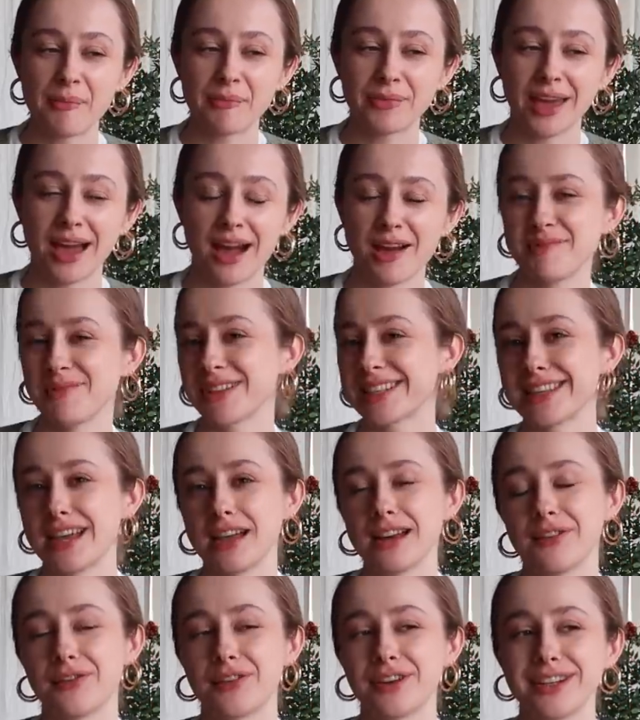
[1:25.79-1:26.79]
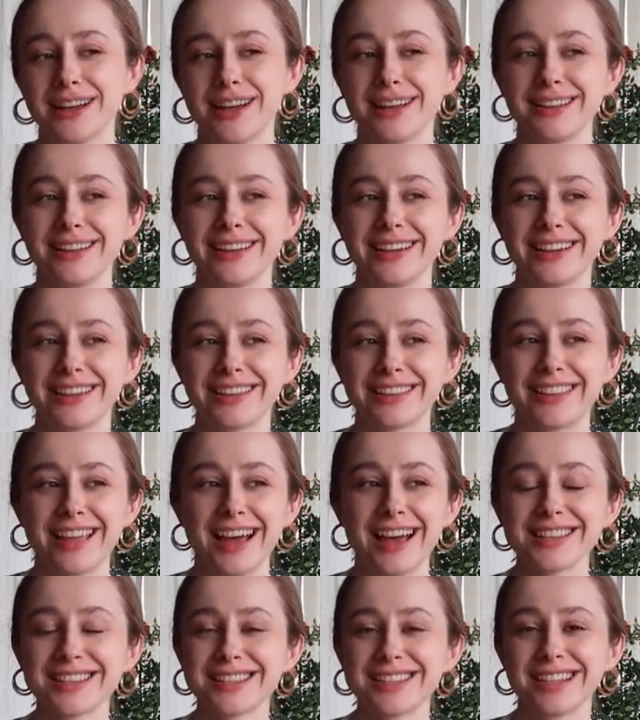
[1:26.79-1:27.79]
Yeah, I'm excited for that. Like,
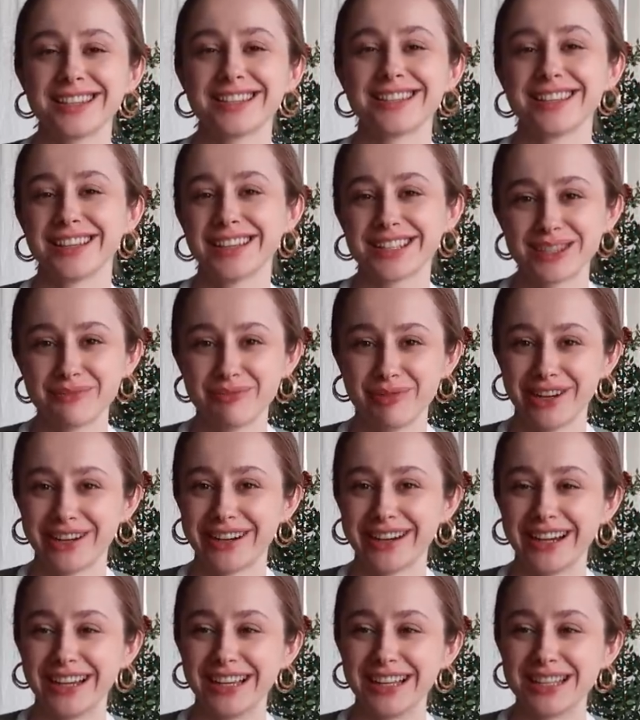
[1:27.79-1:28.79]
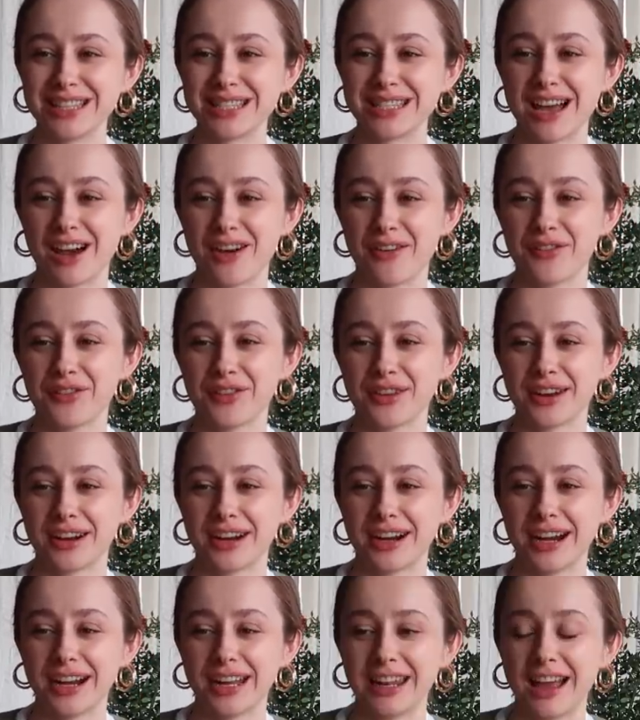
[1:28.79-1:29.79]
that's such an experience
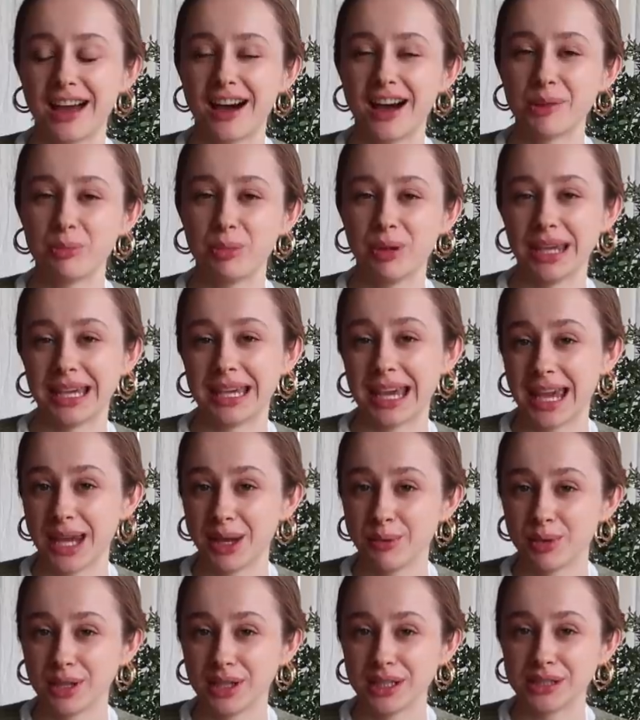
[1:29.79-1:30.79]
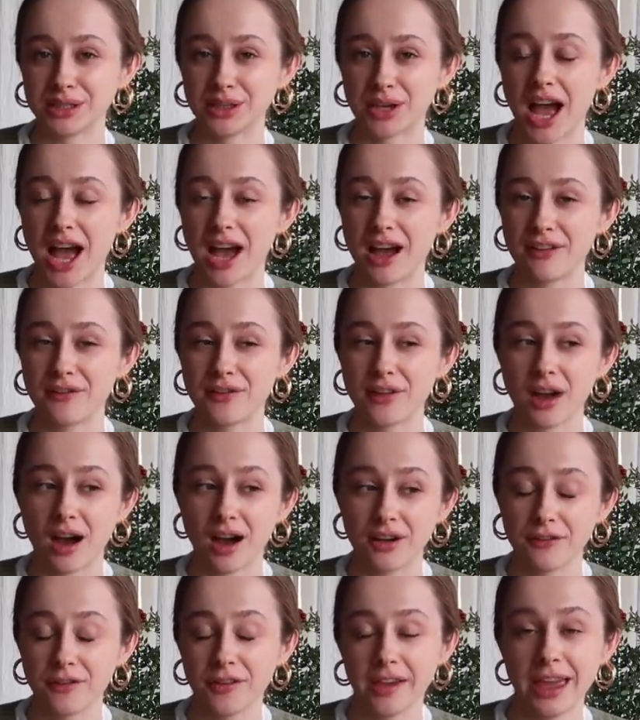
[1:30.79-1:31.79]
after not being able to have
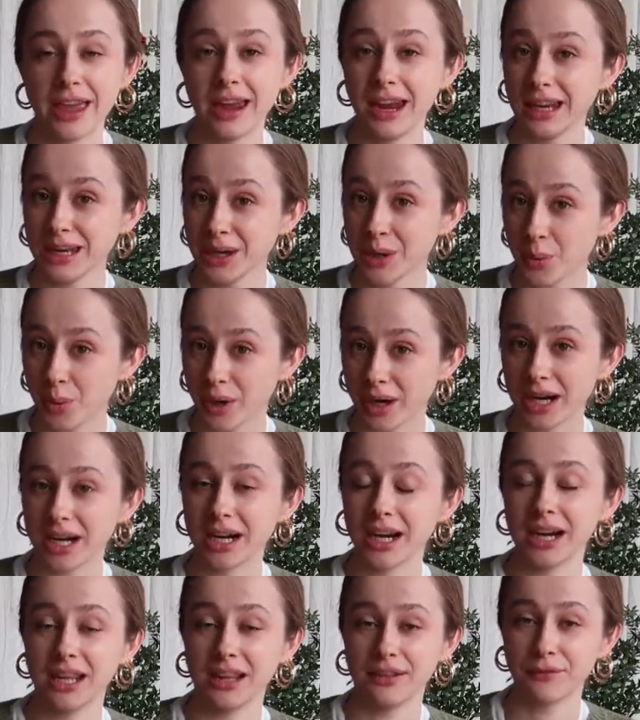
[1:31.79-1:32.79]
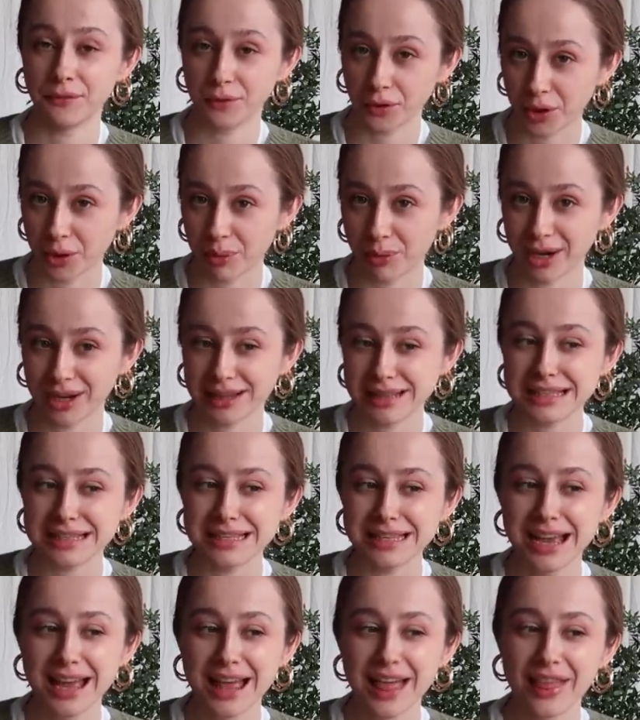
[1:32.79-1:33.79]
coffee anywhere in 4 months.